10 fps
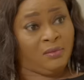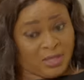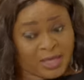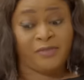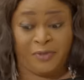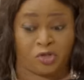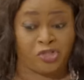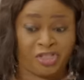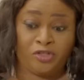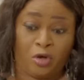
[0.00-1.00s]
Yes, because
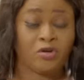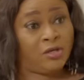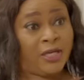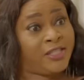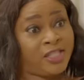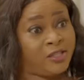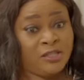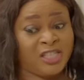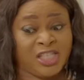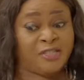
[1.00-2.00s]
she's local and
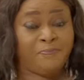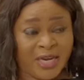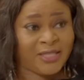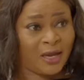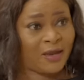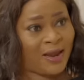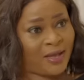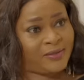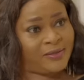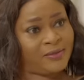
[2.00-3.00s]
she's been in our
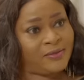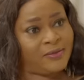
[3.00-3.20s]
class.